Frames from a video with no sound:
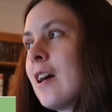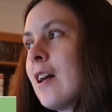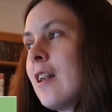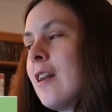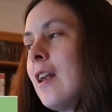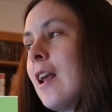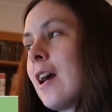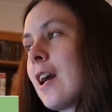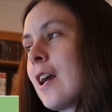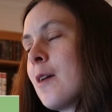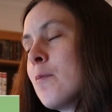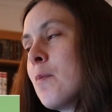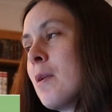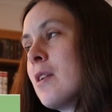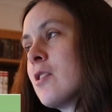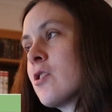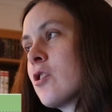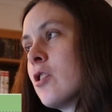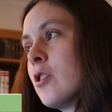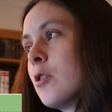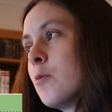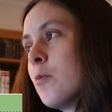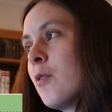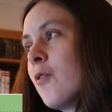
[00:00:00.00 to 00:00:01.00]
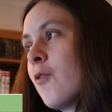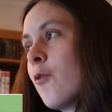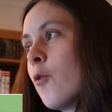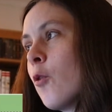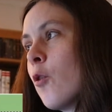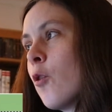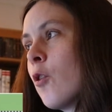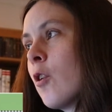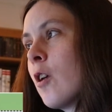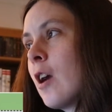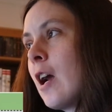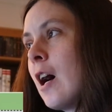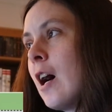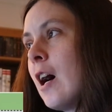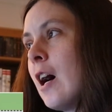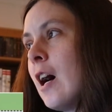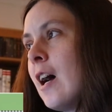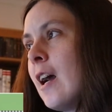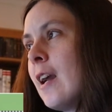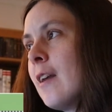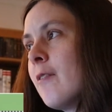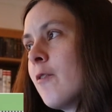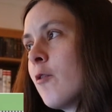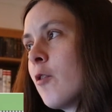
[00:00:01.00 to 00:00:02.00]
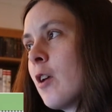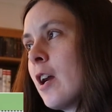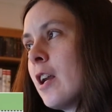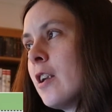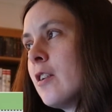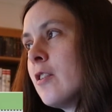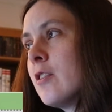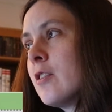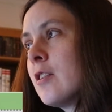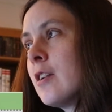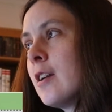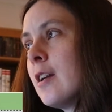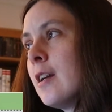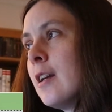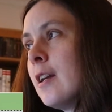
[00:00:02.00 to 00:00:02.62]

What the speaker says: Like I mentioned before, I read